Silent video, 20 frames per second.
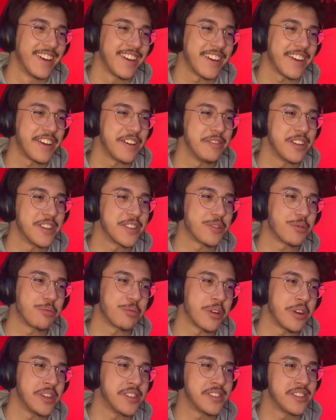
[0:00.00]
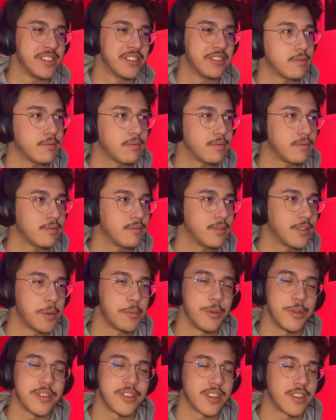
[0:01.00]
I'm not surprised. The
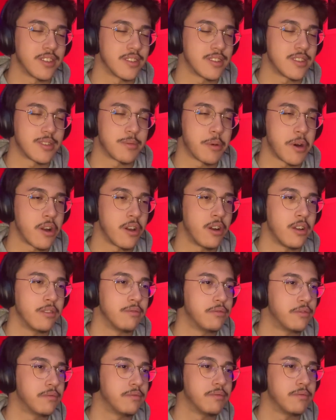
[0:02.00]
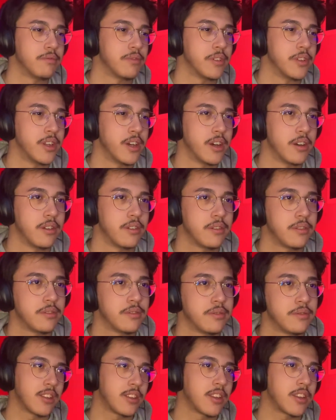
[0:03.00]
music is spot on now.
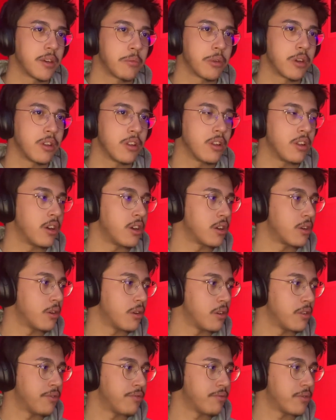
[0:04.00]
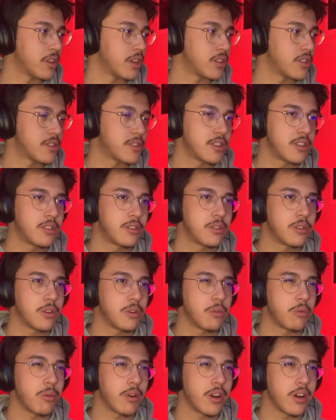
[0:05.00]
I think I'm gonna like her. I just need to know
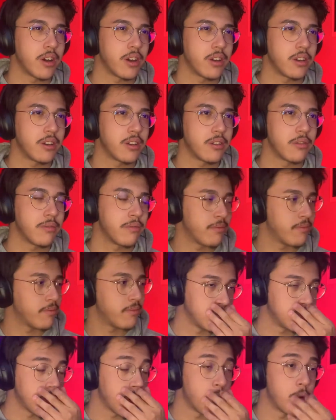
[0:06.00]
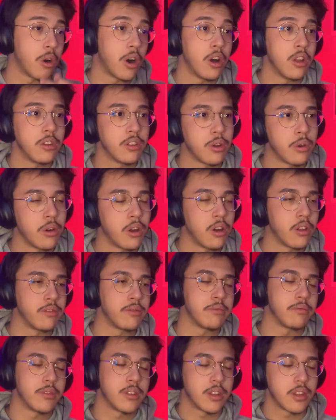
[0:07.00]
why. Oh, Onderon.
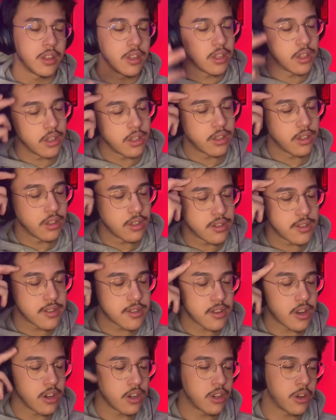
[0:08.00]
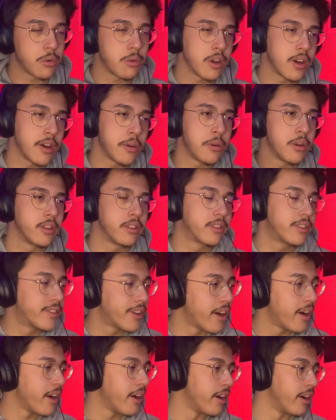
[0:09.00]
Saw Gerrera,
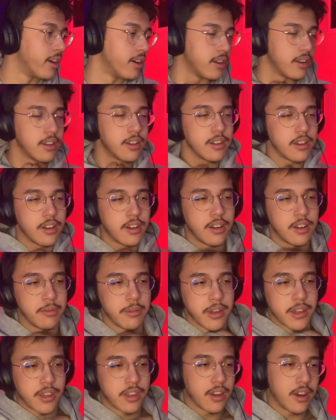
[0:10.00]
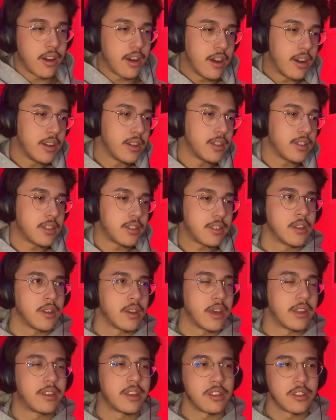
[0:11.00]
duh. Oh my gosh.
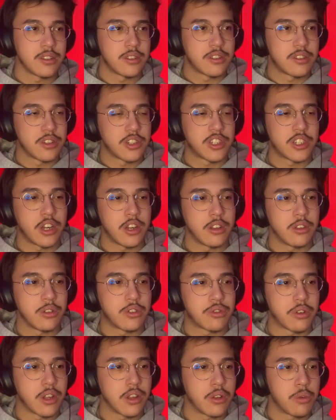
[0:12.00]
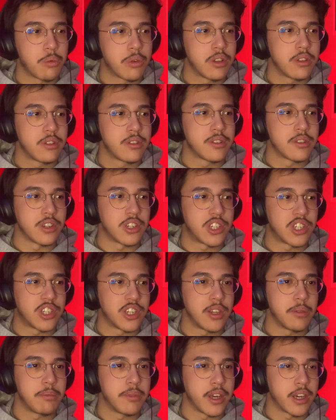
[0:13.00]
I think there's a shot in the trailer where there's a
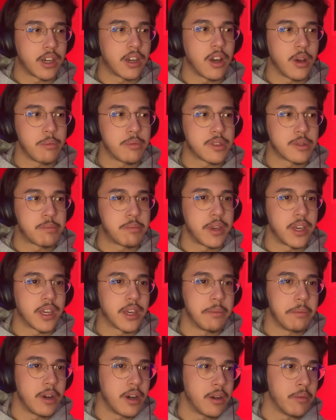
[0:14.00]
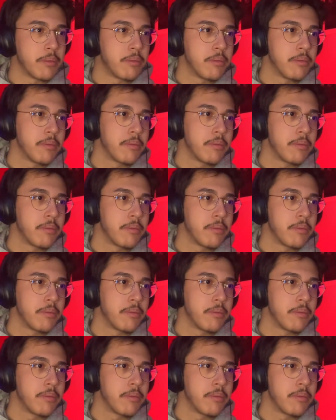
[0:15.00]
ship that comes pick him up.